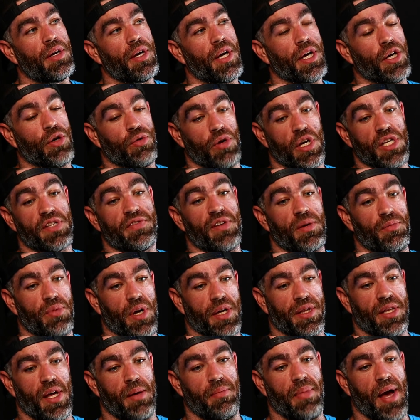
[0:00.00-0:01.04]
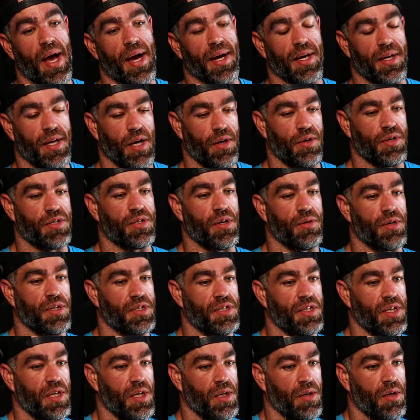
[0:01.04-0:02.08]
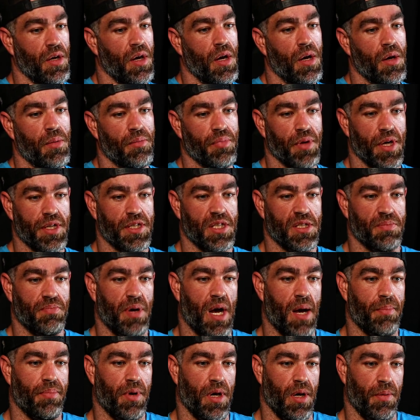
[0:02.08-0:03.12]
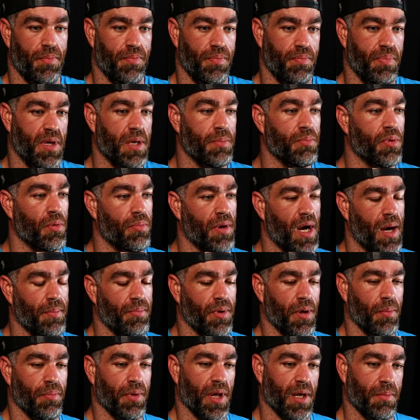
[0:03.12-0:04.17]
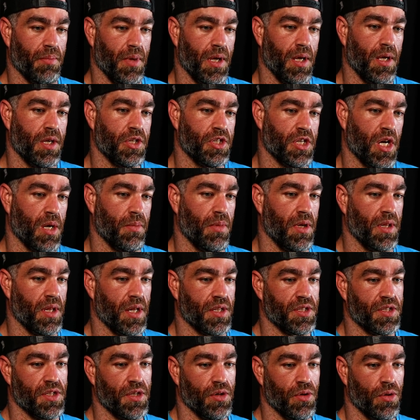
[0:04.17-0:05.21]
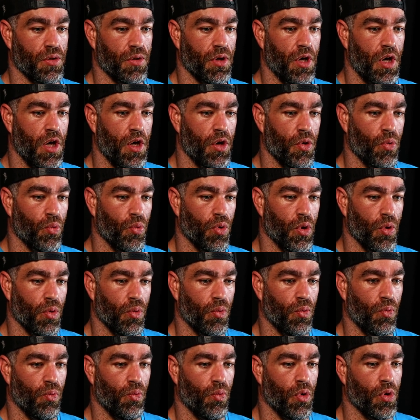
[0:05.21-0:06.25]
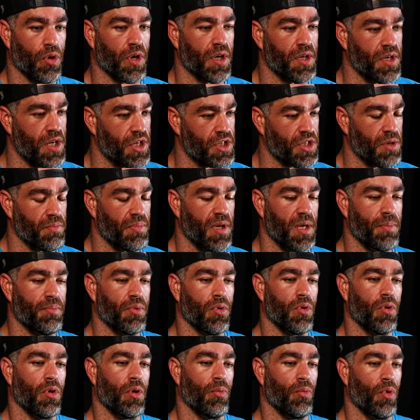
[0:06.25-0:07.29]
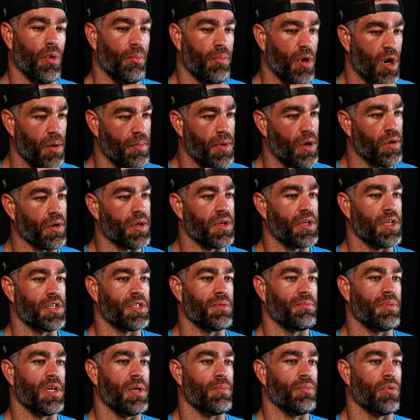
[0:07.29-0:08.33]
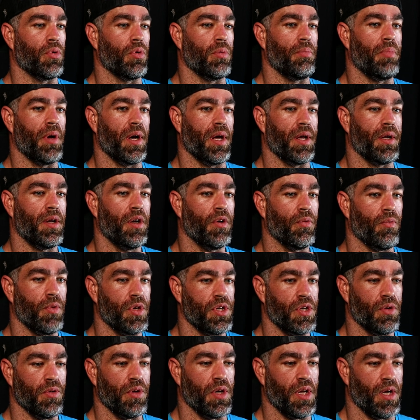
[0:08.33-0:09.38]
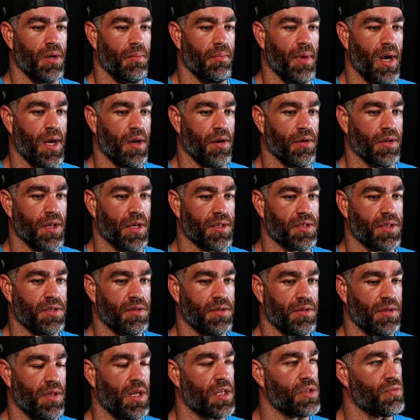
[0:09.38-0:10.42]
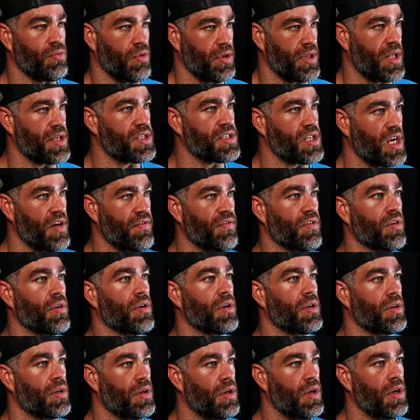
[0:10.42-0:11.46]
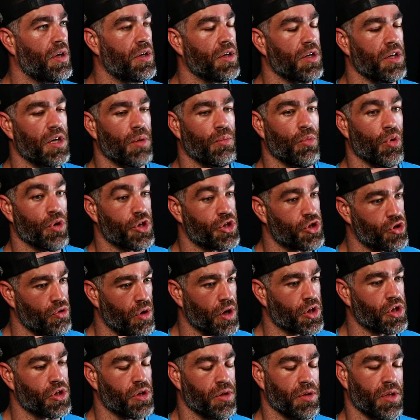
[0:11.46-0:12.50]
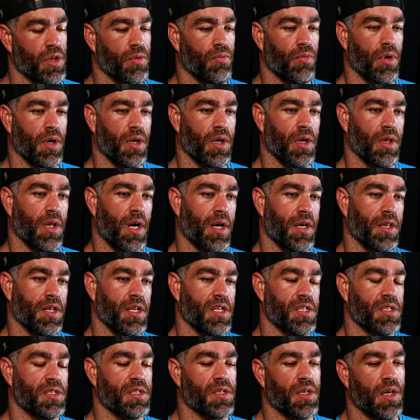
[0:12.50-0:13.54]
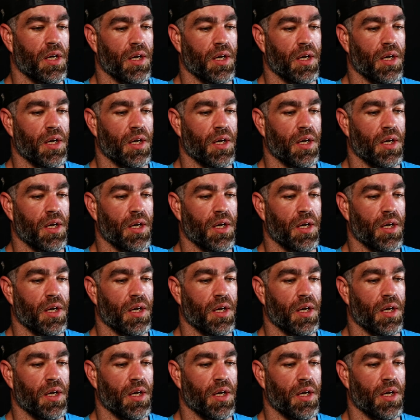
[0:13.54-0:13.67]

And CrossFit brought that back, and now you're starting to see places pop up, people pop up like me and Jeremy that still will condition people and will barbell condition people, but we do it in a manner that's one that's safer and more structured than what a lot of these